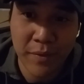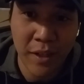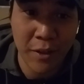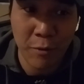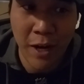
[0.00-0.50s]

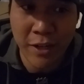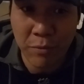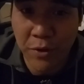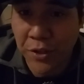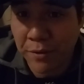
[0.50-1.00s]
Otherwise,
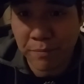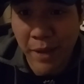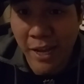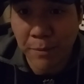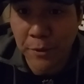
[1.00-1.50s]
we're just
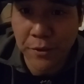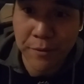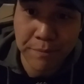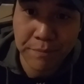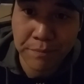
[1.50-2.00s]
animals.
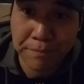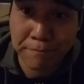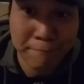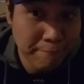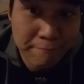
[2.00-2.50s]

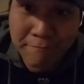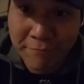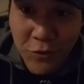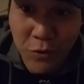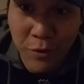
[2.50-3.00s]

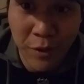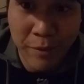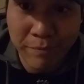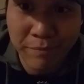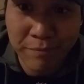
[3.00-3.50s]
Truly.
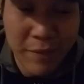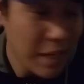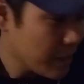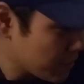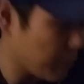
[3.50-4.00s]

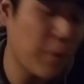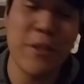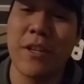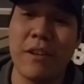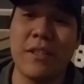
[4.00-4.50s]
So, boys
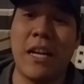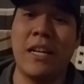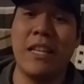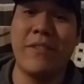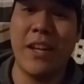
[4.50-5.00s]
and girls, I'm going to
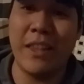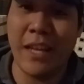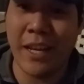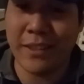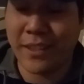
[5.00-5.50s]
leave it at
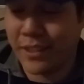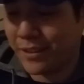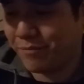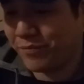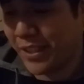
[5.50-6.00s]
that. It
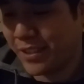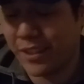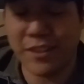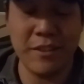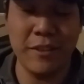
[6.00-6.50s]

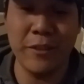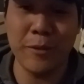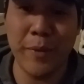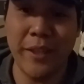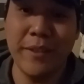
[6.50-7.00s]
sucks to lose,
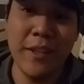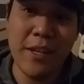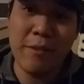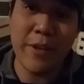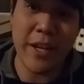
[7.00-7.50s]
but
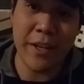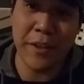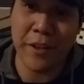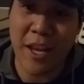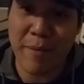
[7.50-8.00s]
we got
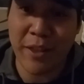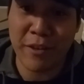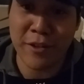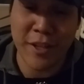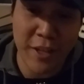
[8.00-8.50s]
another game on
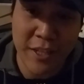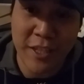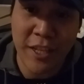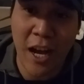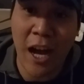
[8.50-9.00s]
Thursday against
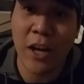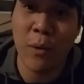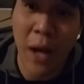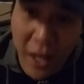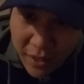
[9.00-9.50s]
the
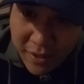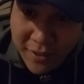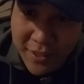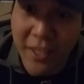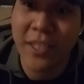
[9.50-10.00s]
Ottawa
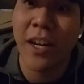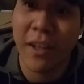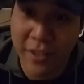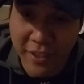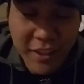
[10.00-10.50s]

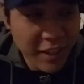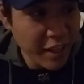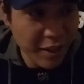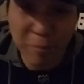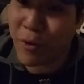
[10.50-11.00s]
Senators.
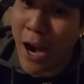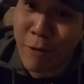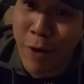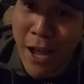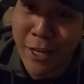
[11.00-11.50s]
The
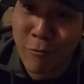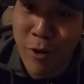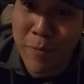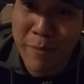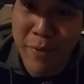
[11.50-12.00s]
bandwagon
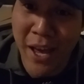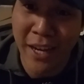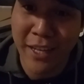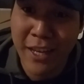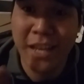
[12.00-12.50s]
will be
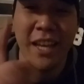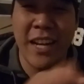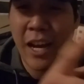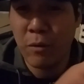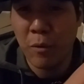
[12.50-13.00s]
back, and
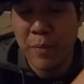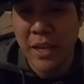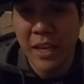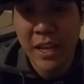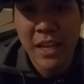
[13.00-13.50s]
I will
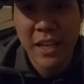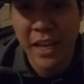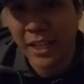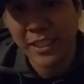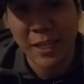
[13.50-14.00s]
be
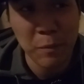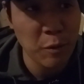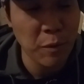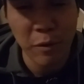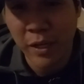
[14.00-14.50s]
at
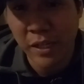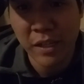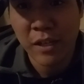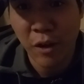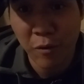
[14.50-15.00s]
T-Mobile Arena,
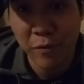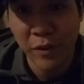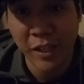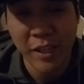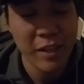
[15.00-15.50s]

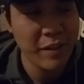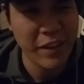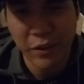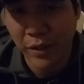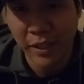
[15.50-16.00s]
hopefully, if I
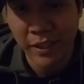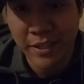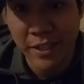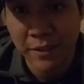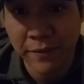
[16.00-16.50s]
don't get
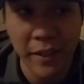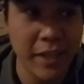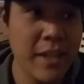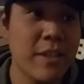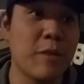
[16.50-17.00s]
lazy as
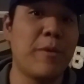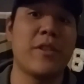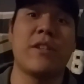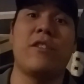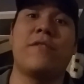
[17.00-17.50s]
fuck. So, boys
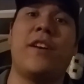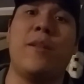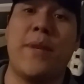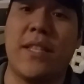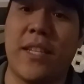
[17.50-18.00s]
and girls, follow
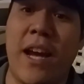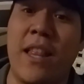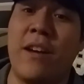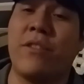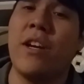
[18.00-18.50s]
me at the Sky
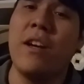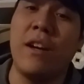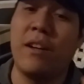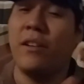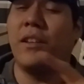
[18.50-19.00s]
Lounge
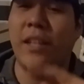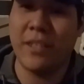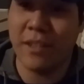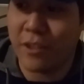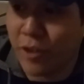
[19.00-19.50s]
on all the links
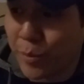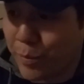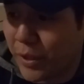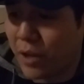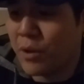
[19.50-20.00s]
in the description
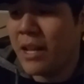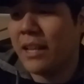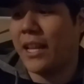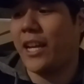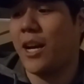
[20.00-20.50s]
below.
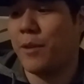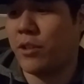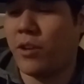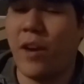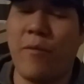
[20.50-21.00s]
Like, comment,
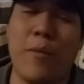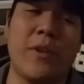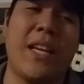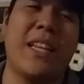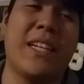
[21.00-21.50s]
subscribe for more
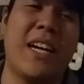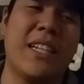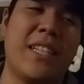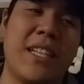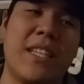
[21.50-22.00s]
daily
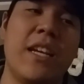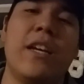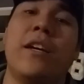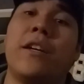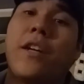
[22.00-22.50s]
content.
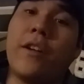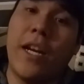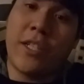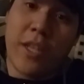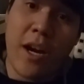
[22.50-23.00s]
Go
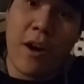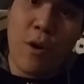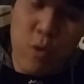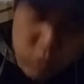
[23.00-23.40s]
Knights, go!